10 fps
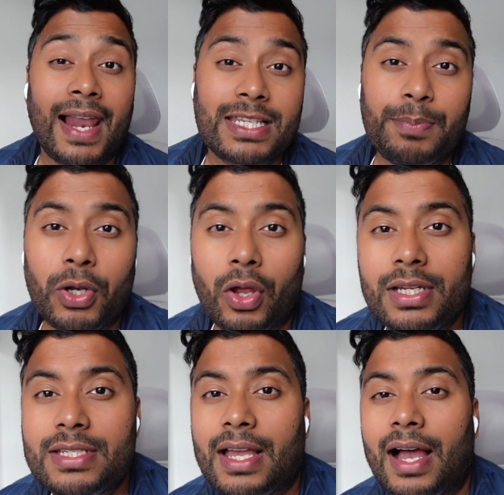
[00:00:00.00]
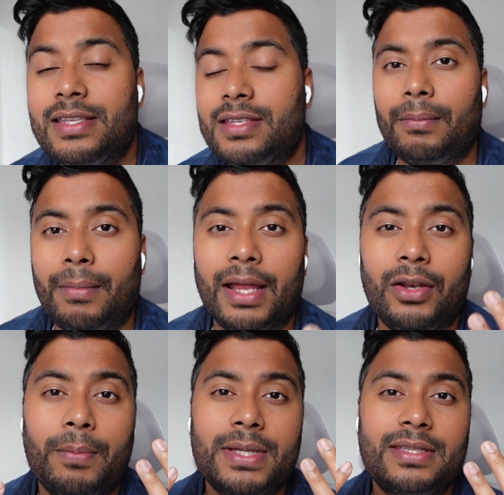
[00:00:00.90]
last but not least, guys, my
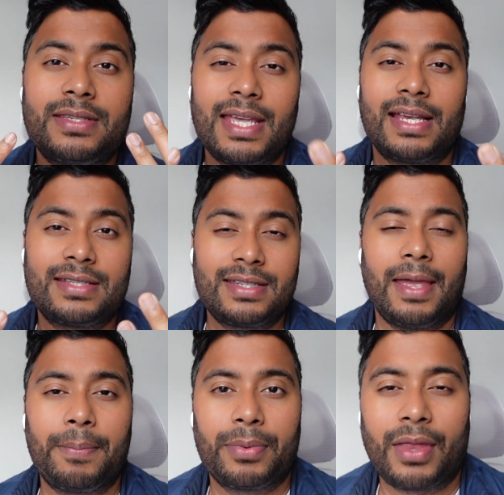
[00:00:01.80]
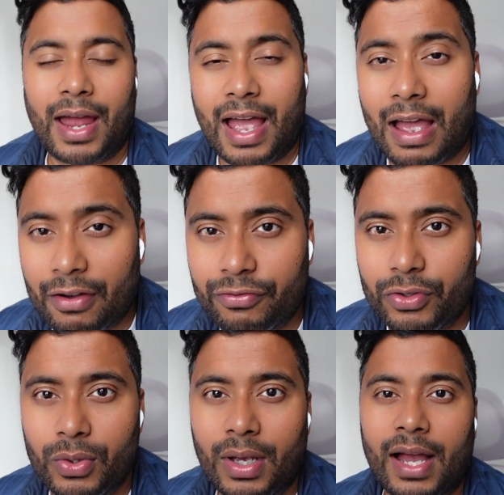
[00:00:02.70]
number 6 tip that I have for
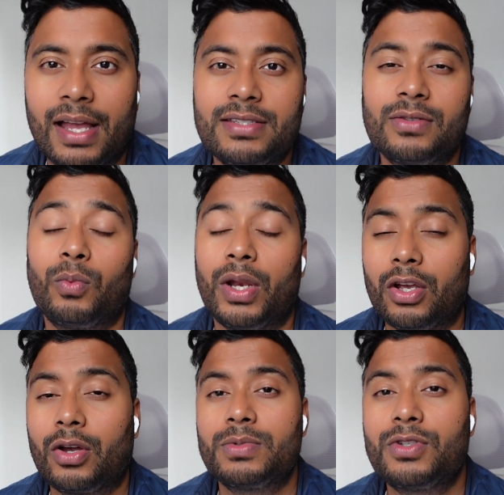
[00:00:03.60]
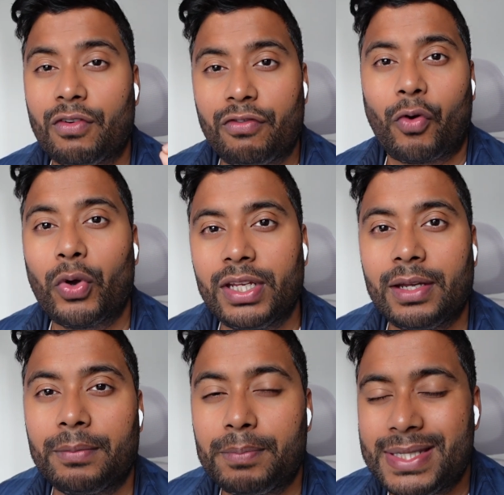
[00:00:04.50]
you guys when it comes to
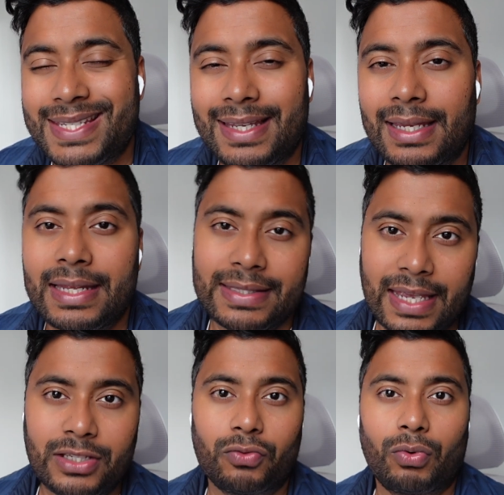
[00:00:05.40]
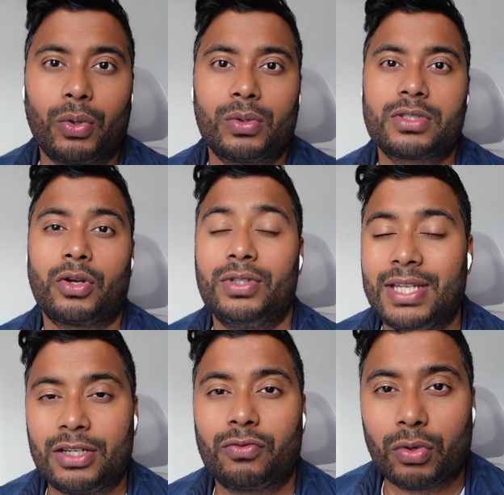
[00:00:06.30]
avoiding particular data roles or
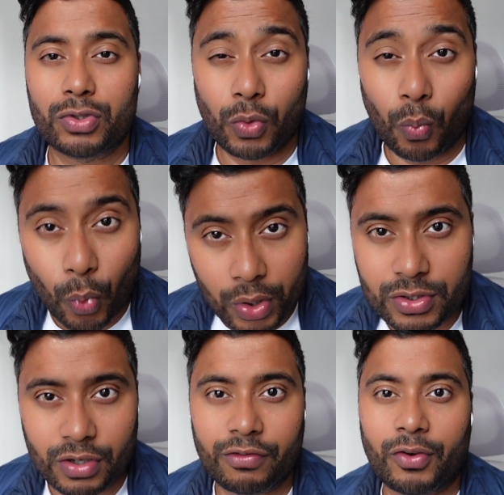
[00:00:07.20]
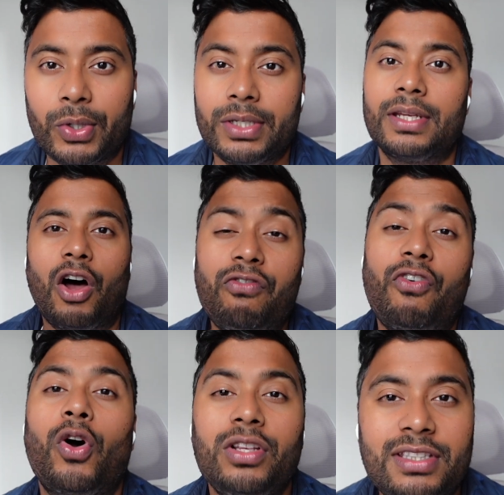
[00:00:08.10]
data roles you want to avoid
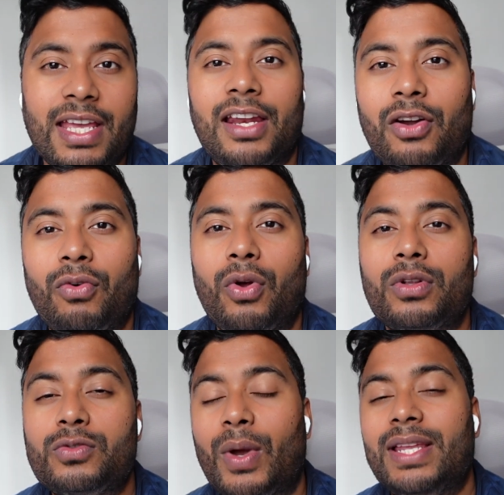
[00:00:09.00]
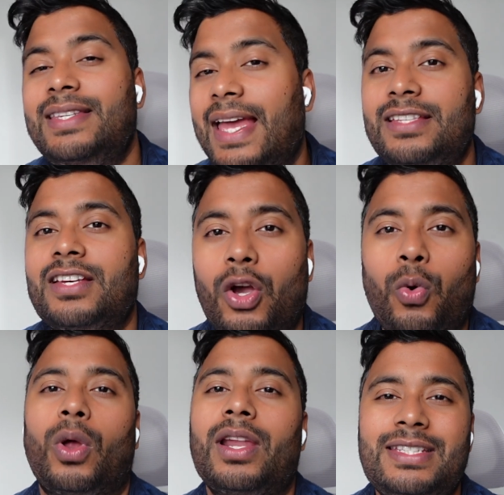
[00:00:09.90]
data roles where data
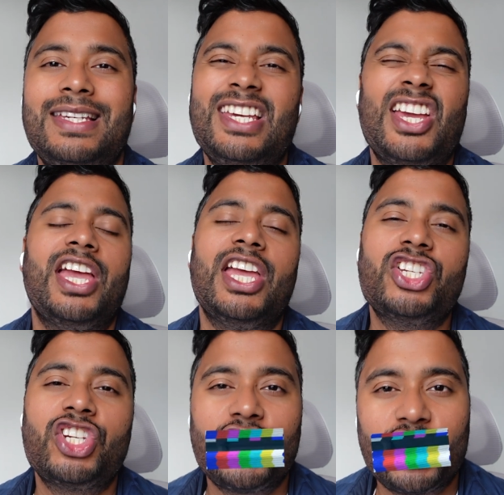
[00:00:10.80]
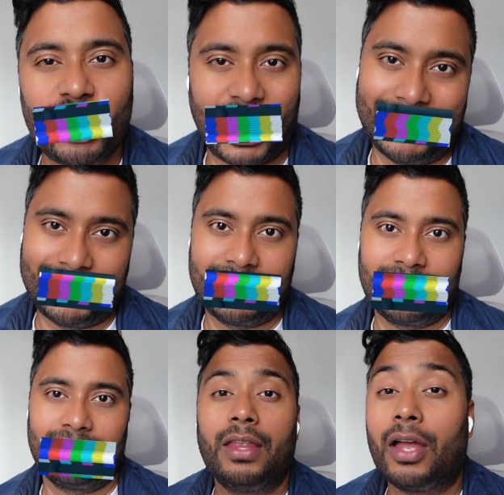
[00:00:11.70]
quality is shit.
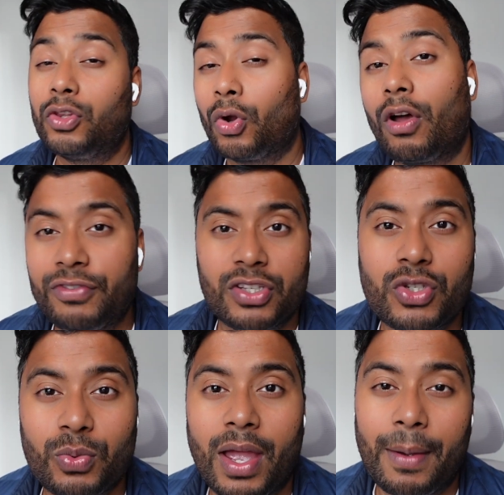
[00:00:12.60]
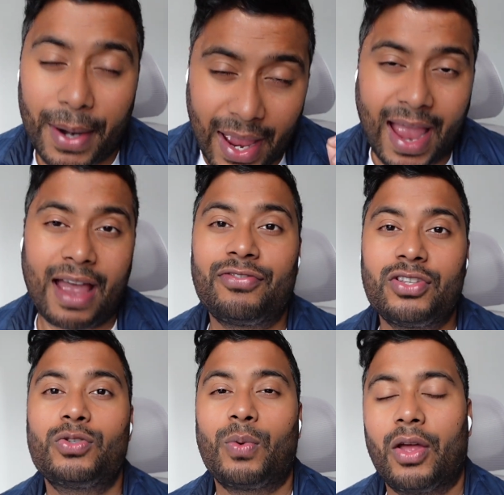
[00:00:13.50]
Now, I don't often swear, but I have
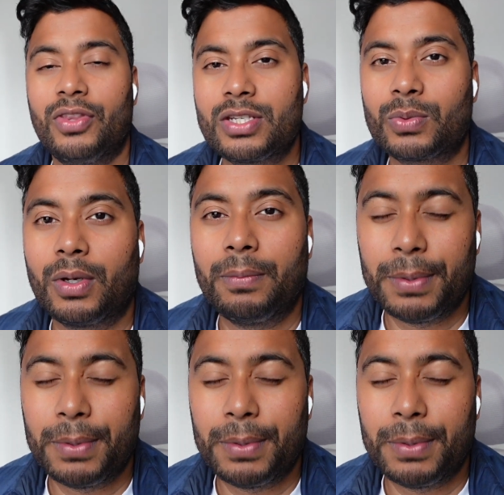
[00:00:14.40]
to swear on this one